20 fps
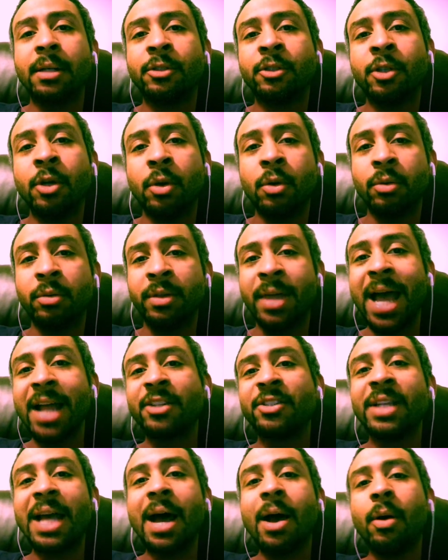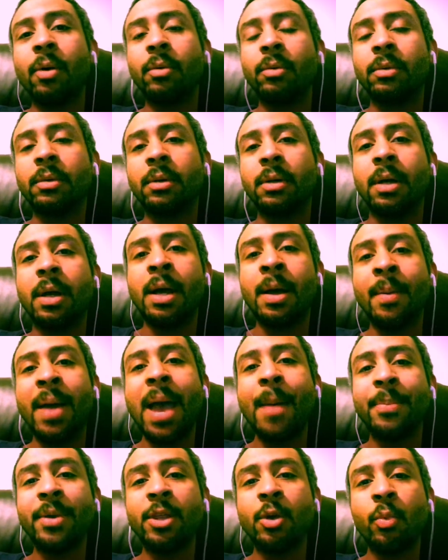So that's out. I'm
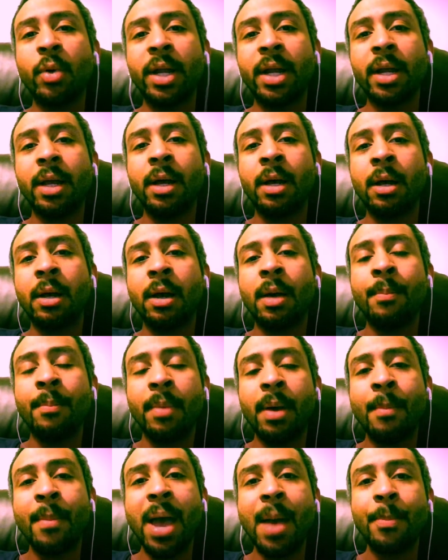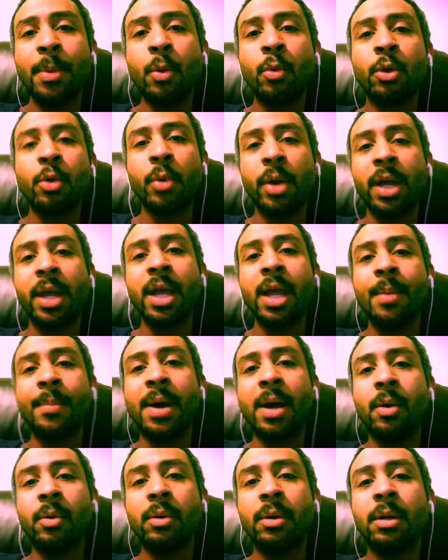happy the way uh, I'm, I'm happy with the way it came
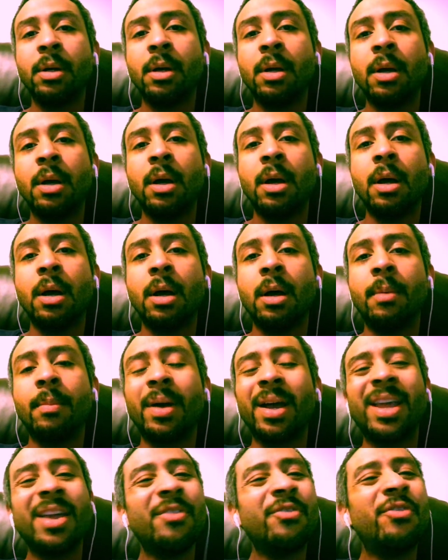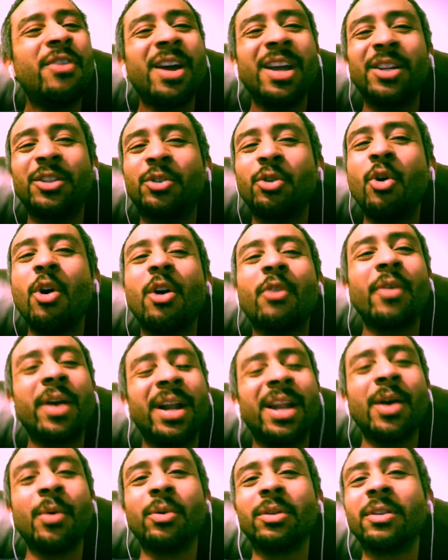out. Um, I can't fucking talk right
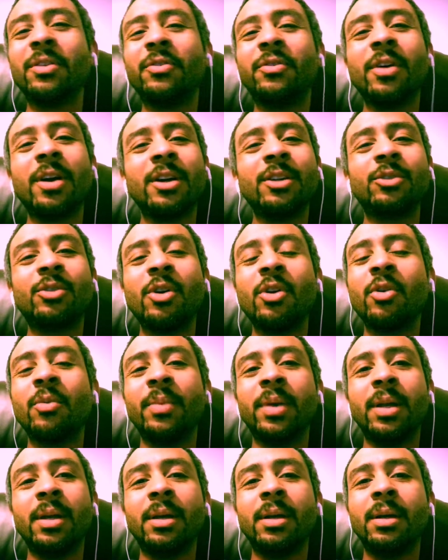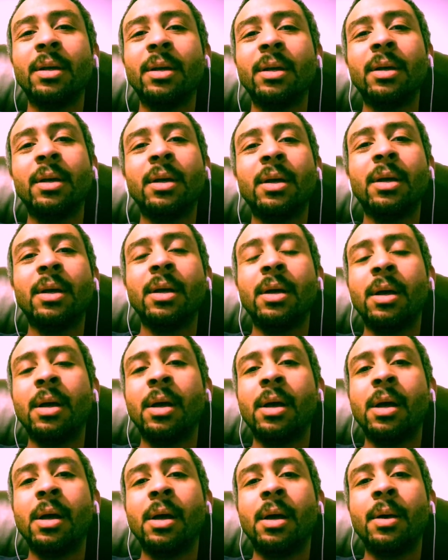now. What the fuck is wrong with me?
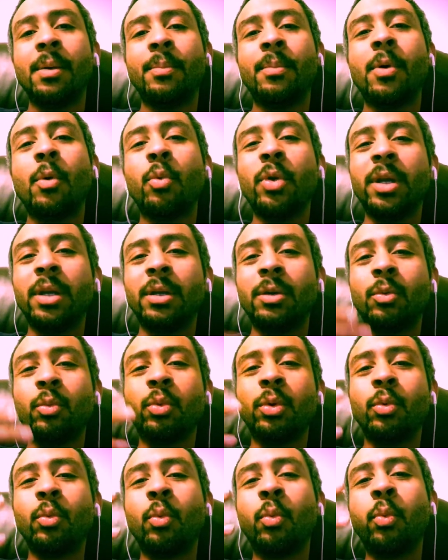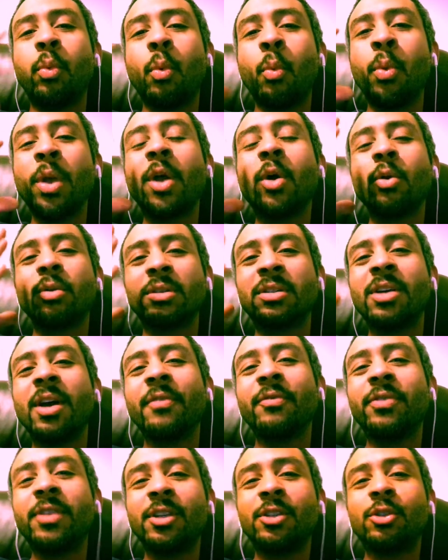But we we we gonna
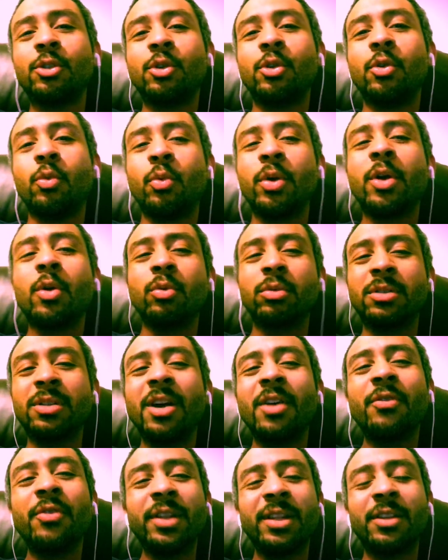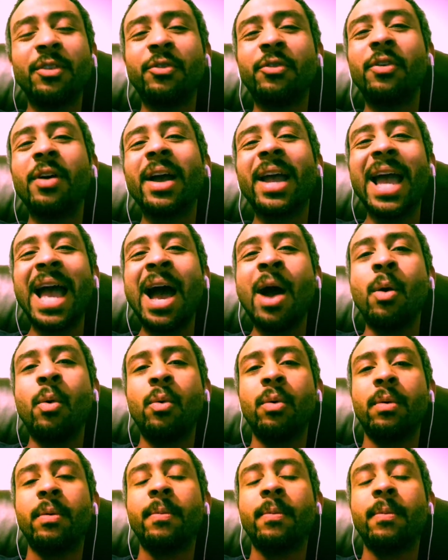tough this through. We gonna tough it the fuck out.